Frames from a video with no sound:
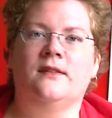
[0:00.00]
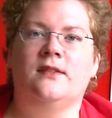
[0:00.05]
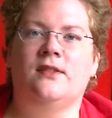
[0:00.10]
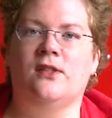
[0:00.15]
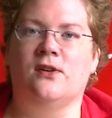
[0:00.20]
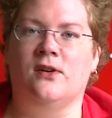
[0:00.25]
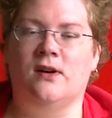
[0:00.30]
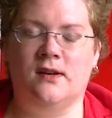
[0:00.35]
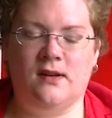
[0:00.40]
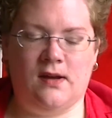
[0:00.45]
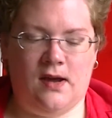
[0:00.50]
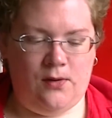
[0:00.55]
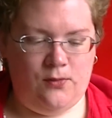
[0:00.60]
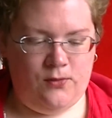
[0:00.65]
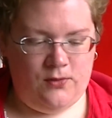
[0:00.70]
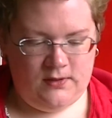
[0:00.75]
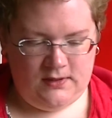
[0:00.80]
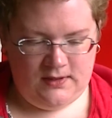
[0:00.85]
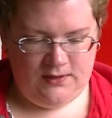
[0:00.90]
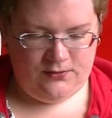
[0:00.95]
thought I
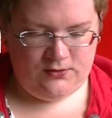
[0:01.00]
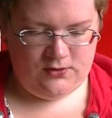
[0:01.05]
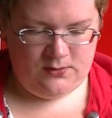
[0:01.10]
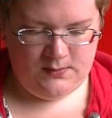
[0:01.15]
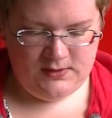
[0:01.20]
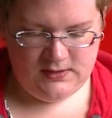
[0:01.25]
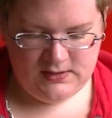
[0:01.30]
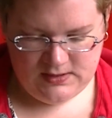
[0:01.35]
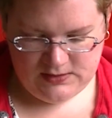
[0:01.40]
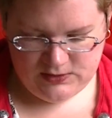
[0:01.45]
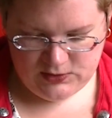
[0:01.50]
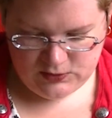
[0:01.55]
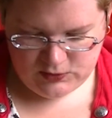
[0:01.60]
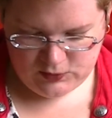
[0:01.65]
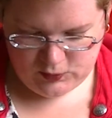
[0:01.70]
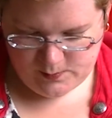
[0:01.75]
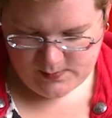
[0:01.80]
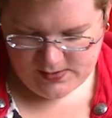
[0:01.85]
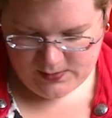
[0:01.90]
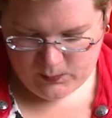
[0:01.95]
would give some attention
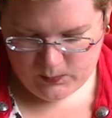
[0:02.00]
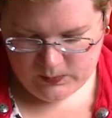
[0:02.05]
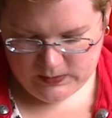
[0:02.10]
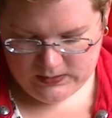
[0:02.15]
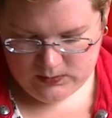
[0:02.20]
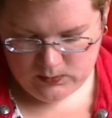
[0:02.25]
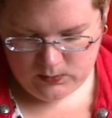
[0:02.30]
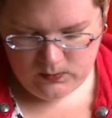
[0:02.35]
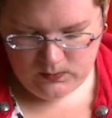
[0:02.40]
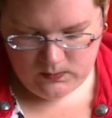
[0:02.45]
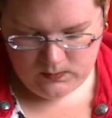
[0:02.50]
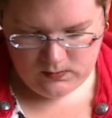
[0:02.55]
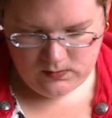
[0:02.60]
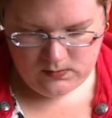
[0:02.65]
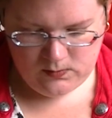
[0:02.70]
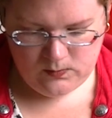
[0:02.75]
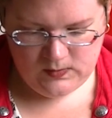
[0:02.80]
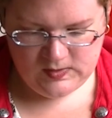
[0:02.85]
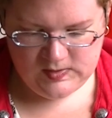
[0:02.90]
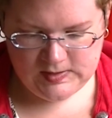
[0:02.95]
to my wheel,
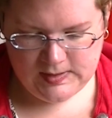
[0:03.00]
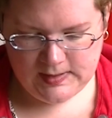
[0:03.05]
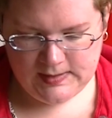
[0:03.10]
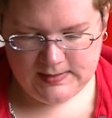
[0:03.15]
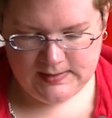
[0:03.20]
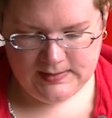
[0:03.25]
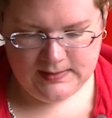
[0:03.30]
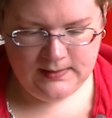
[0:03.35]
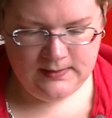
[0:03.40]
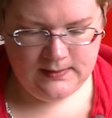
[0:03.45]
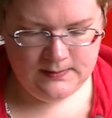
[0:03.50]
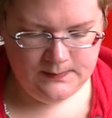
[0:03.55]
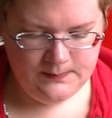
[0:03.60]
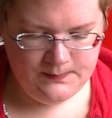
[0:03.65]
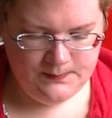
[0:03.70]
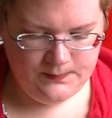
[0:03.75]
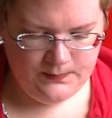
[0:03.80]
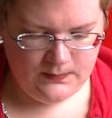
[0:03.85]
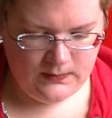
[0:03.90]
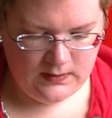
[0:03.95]
which I did.
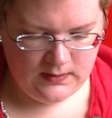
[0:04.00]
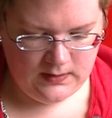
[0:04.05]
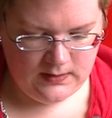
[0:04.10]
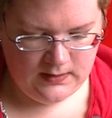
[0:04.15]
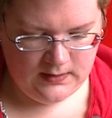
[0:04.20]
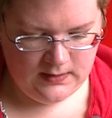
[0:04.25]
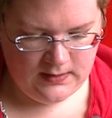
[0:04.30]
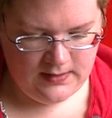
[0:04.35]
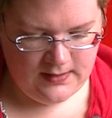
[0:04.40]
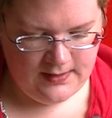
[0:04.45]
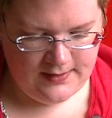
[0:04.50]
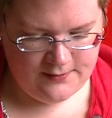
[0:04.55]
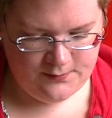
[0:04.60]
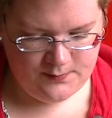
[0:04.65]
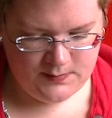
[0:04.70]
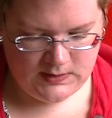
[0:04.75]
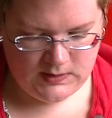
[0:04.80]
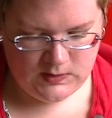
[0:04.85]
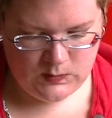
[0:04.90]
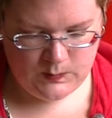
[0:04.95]
And I have
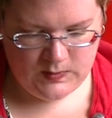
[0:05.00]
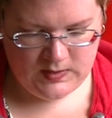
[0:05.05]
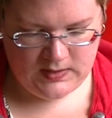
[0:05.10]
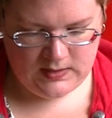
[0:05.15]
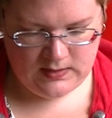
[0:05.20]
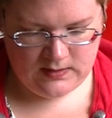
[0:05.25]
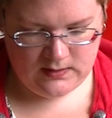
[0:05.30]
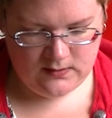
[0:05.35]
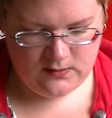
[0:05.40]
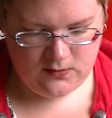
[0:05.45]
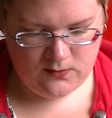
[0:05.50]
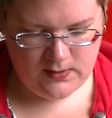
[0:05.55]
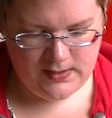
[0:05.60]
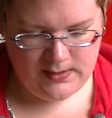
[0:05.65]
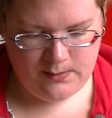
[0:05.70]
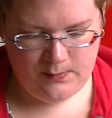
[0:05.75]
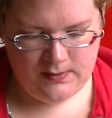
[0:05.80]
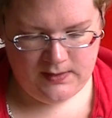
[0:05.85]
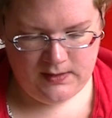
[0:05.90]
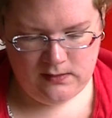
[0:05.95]
been spinning quite
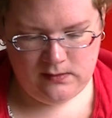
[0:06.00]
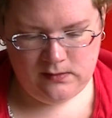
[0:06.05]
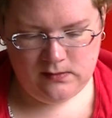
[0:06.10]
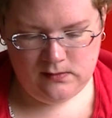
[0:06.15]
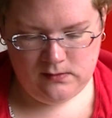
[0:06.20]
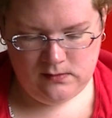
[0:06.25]
a bit.